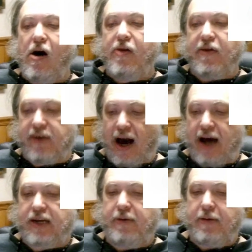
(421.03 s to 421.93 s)
They've
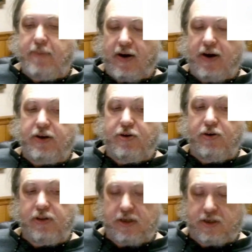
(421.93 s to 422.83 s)
got to be married
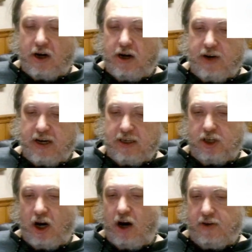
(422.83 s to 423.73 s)
to the Star Trek
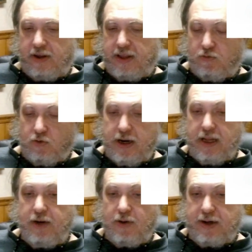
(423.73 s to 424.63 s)
genre. They
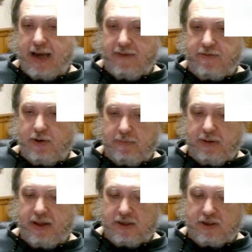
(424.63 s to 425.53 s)
really want to
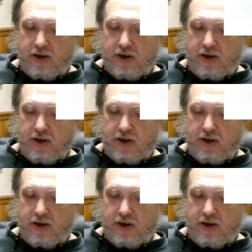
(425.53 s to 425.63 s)
play that Star